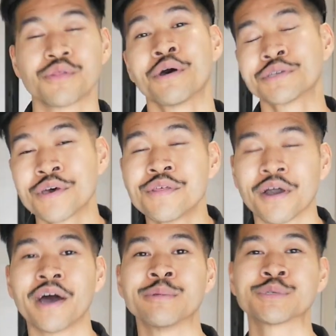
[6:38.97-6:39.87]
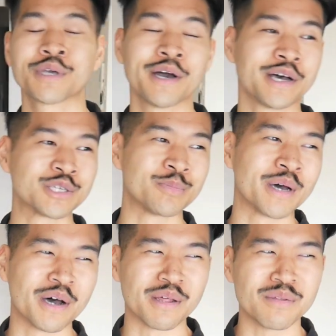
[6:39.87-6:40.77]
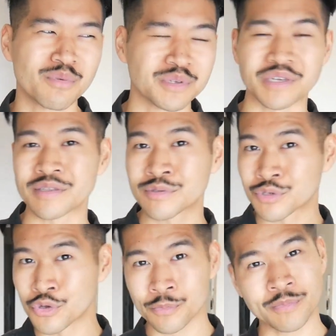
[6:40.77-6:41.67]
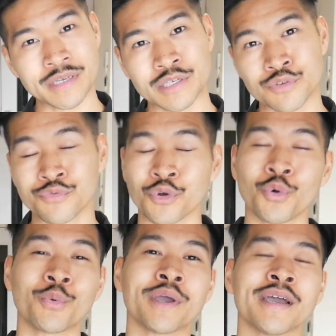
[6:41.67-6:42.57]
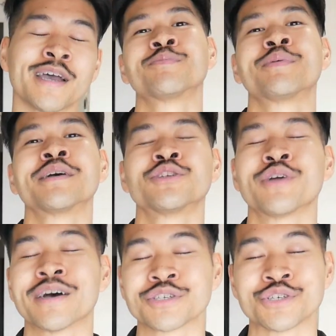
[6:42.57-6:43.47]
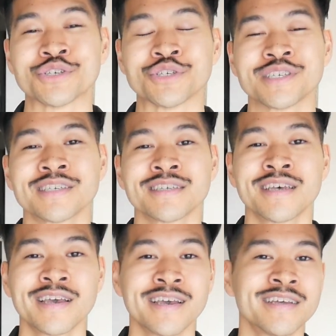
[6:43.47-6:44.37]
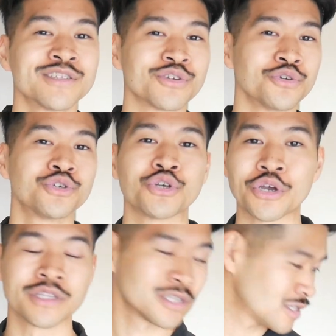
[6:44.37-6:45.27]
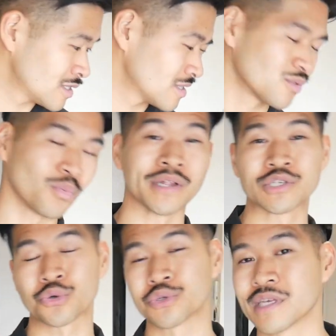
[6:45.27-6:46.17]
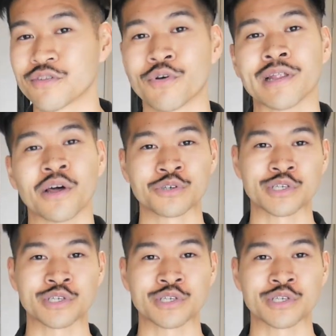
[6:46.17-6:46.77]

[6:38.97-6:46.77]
So those are the items, guys. About, what was it, two pieces of footwear, a pair of trousers, two shirts, one short sleeve, one long